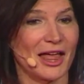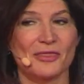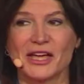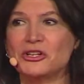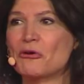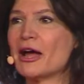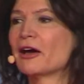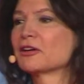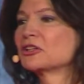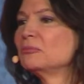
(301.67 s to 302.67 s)
They know
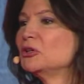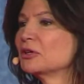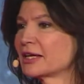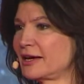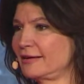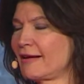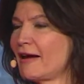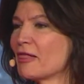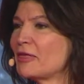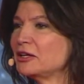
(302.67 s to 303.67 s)
how to communicate.
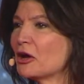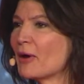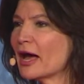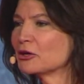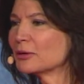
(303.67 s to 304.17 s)
They know how to